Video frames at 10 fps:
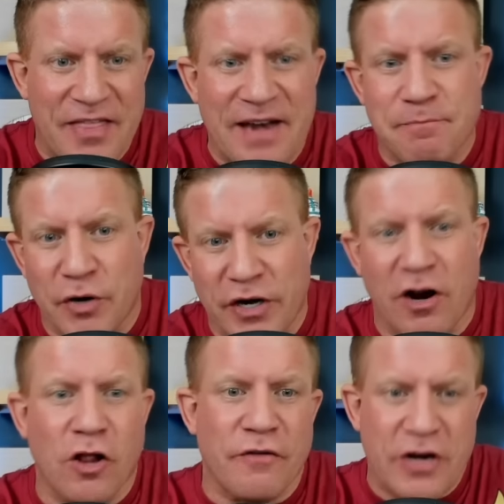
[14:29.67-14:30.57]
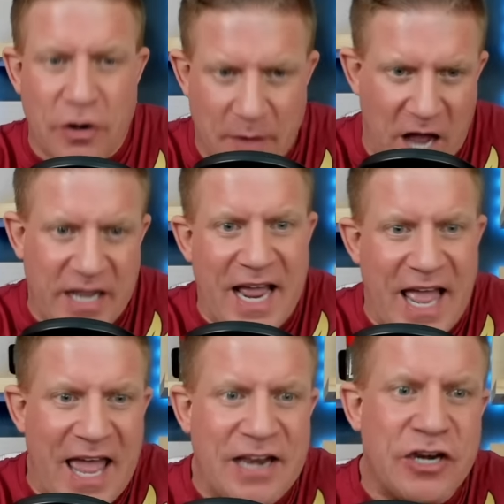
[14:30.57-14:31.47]
then put it all over your body
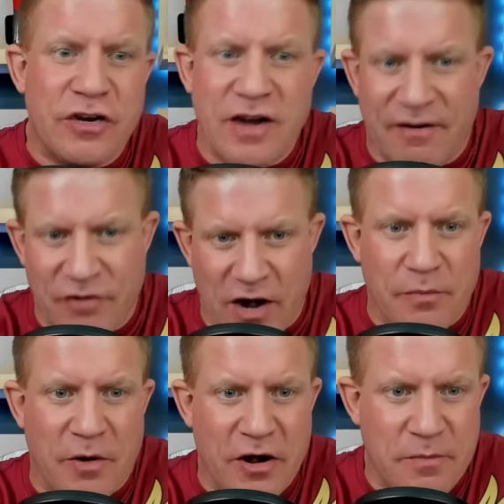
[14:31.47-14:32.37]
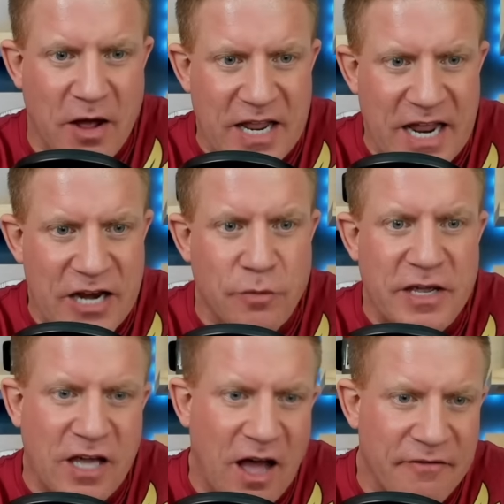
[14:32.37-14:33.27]
and every other part of your body and you'll be
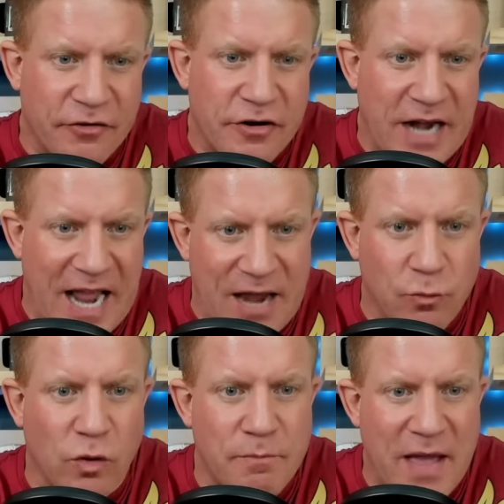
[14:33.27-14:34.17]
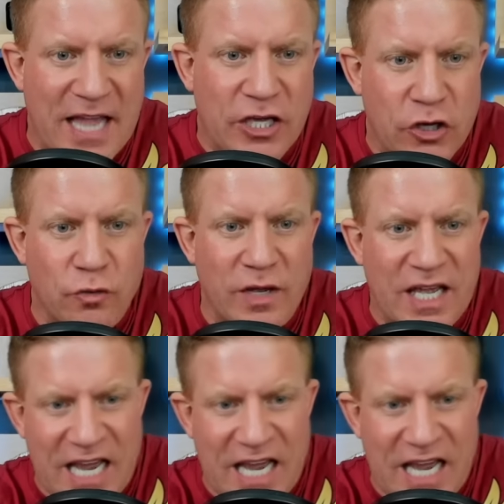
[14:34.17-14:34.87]
covered and will make you